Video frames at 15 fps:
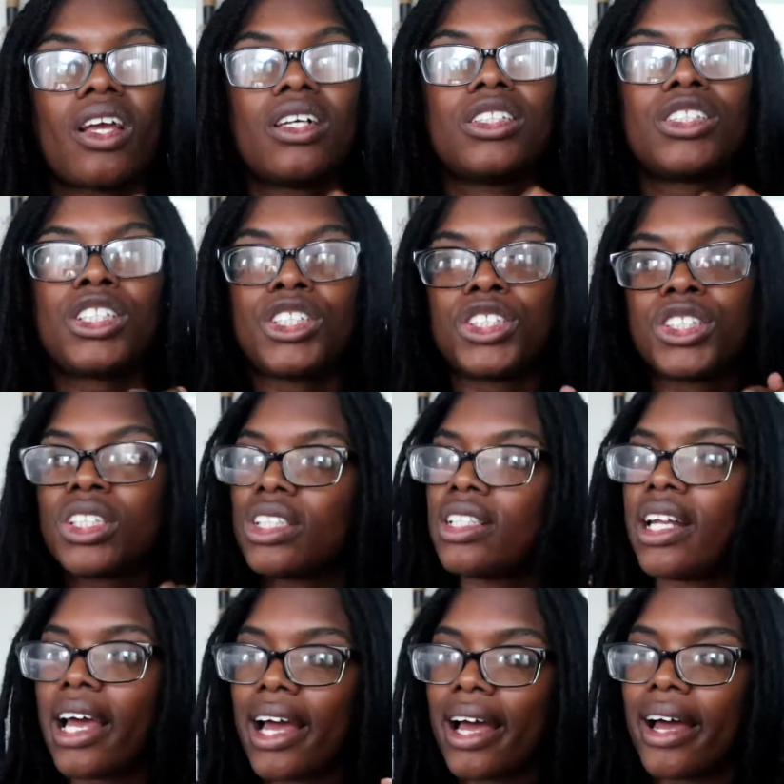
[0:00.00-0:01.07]
she
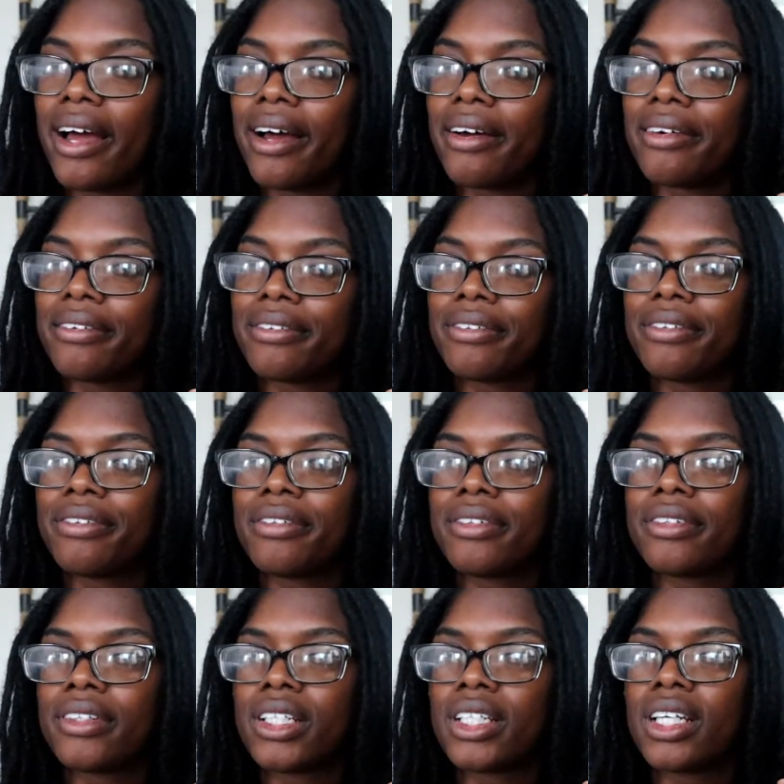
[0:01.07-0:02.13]
shouldn't have
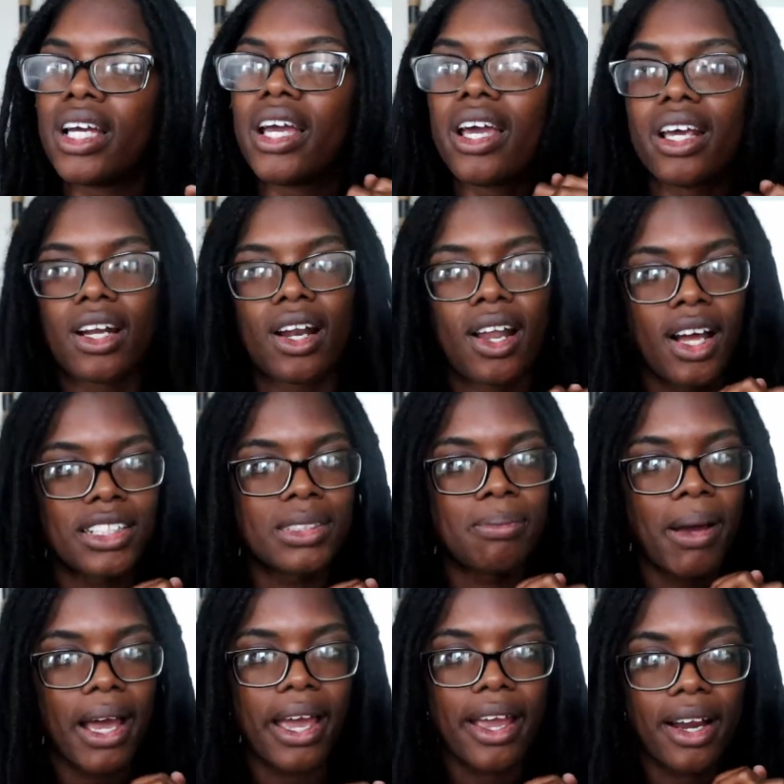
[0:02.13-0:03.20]
interlocked
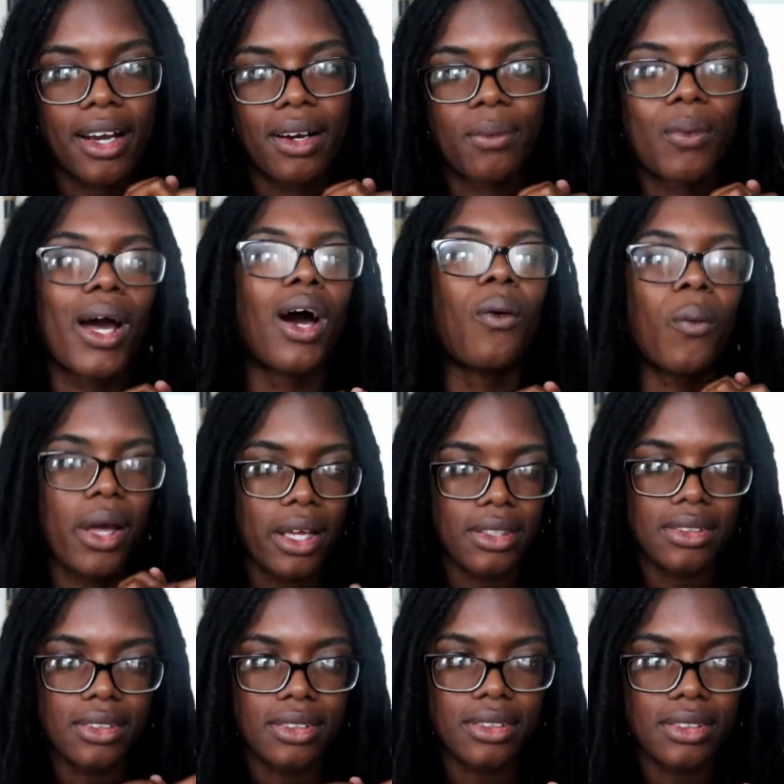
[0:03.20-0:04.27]
my hair while
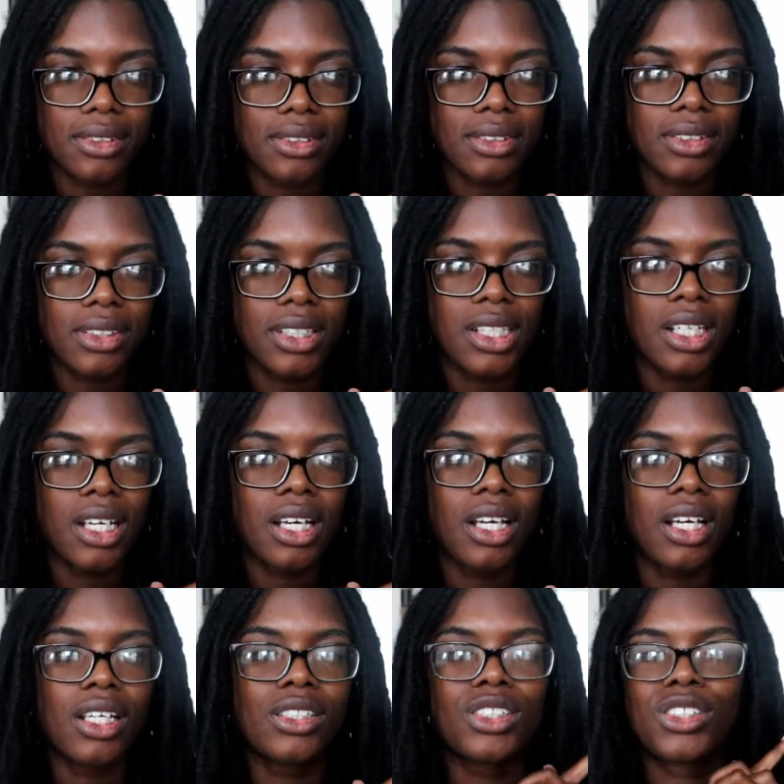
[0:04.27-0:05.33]
wet.
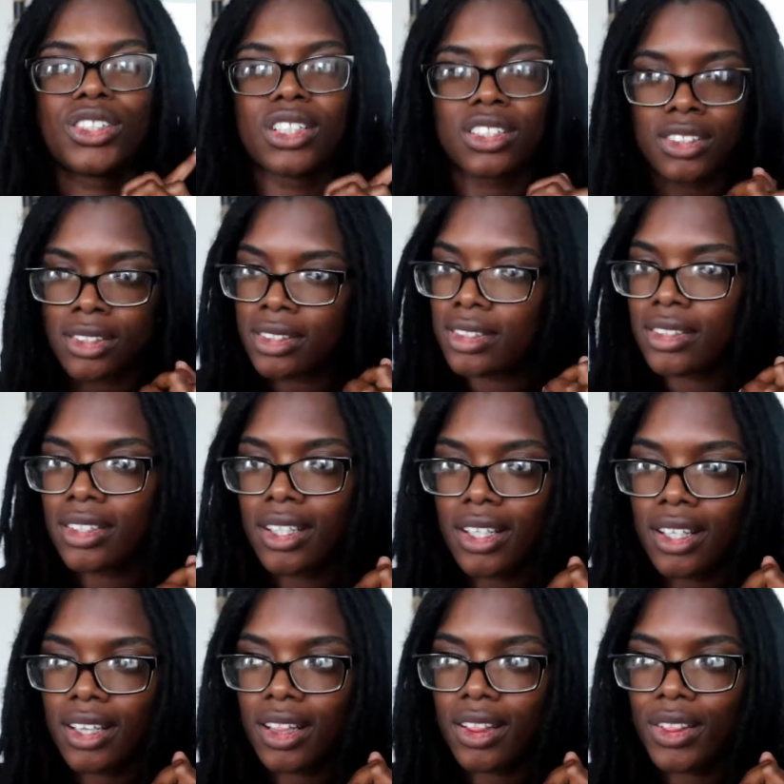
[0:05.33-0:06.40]
She should have
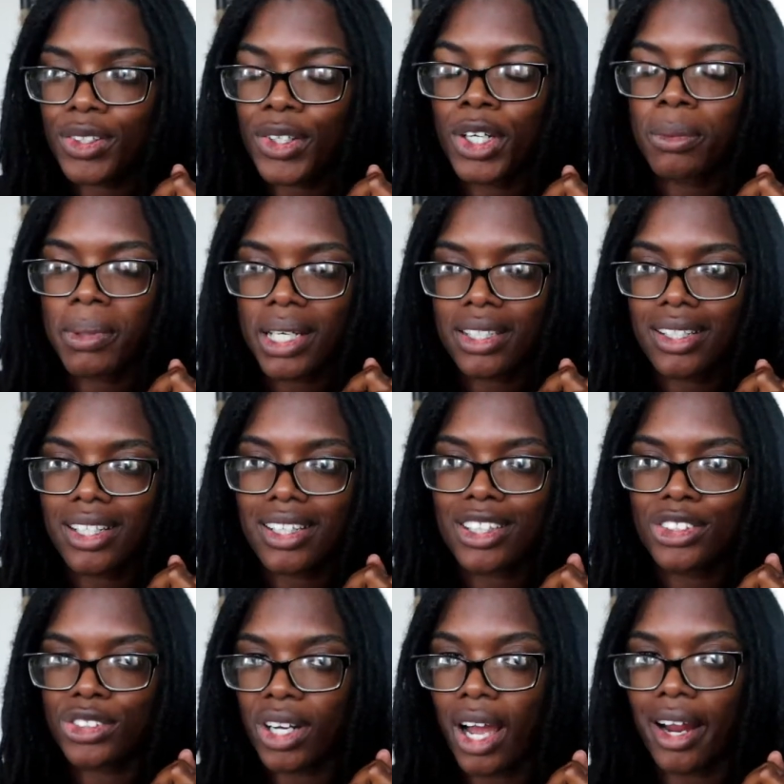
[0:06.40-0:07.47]
thrown me underneath
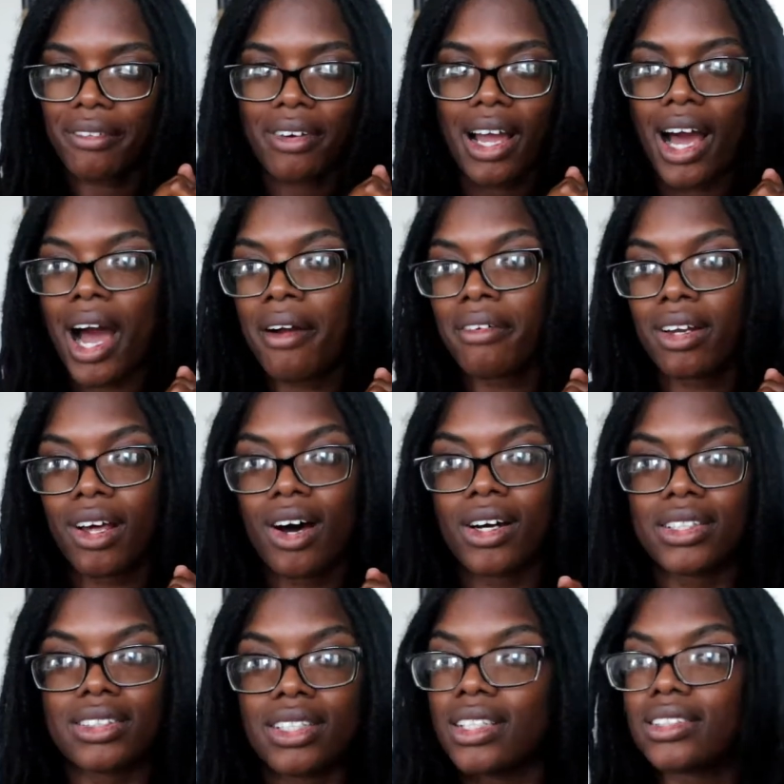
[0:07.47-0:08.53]
the dryer for however long
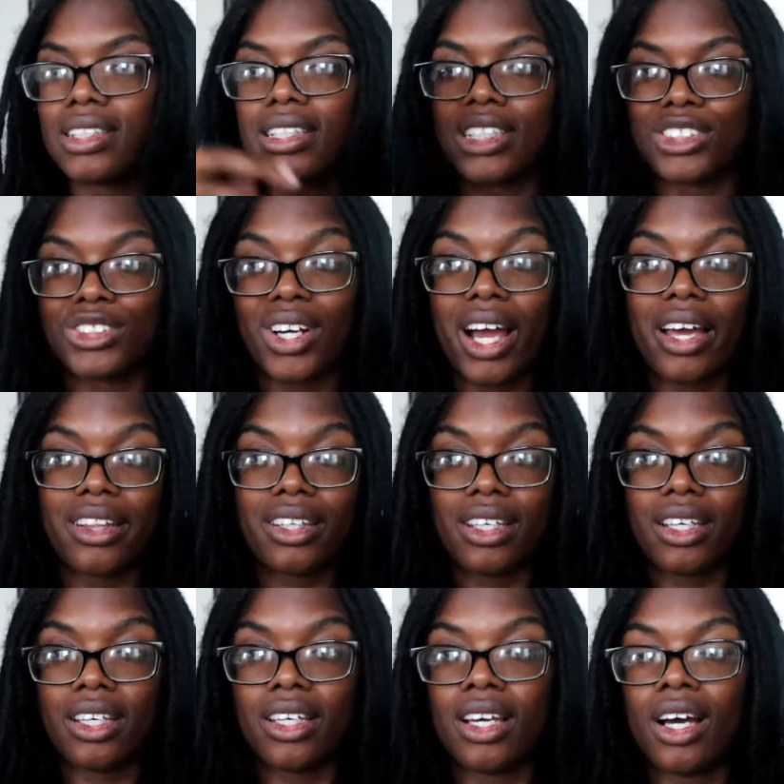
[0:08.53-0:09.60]
it took to at least dry
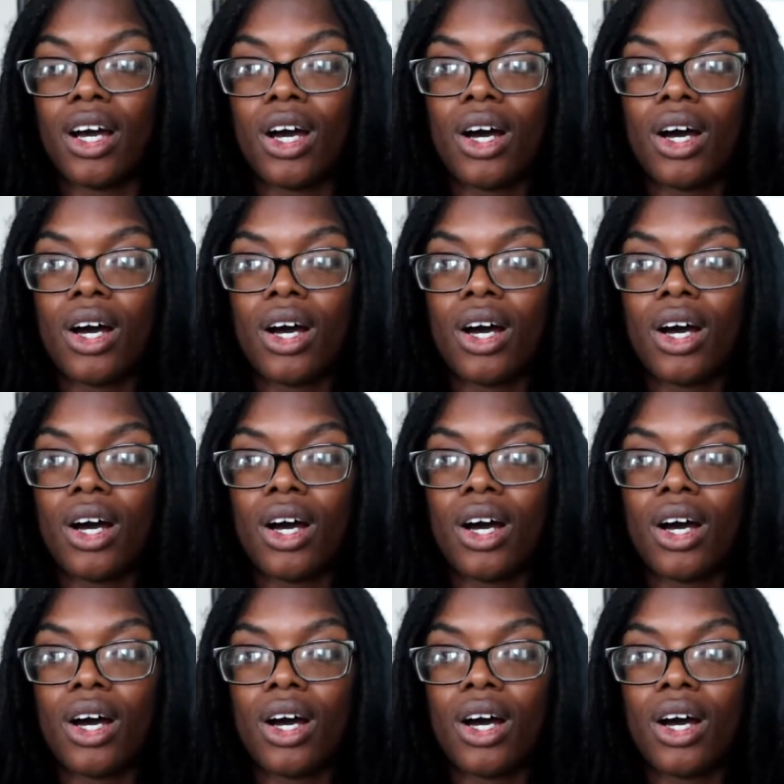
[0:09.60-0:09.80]
the